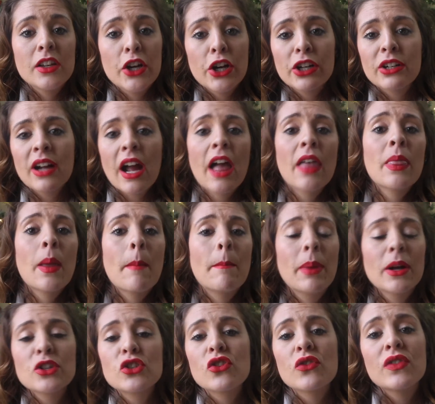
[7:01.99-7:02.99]
year and a
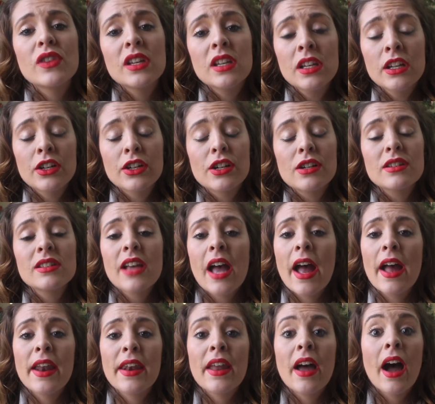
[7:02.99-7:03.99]
bunch of the years
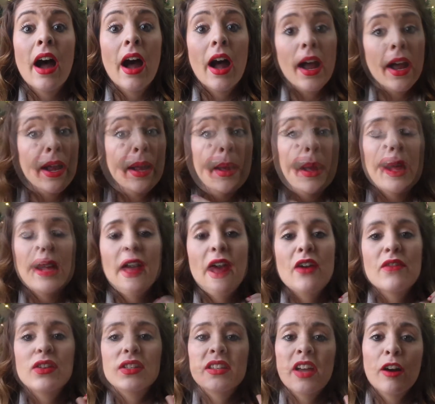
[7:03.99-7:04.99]
and I
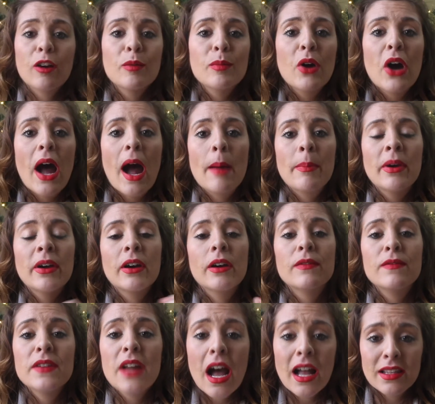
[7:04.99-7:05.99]
have a terrible habit
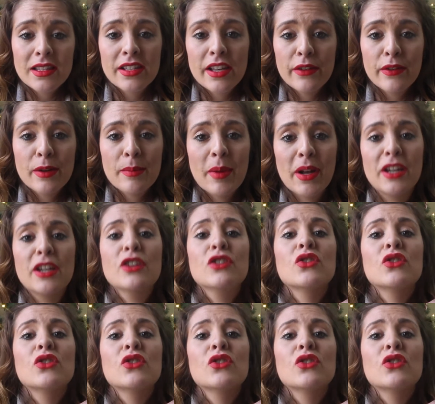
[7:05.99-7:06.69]
of not saving money.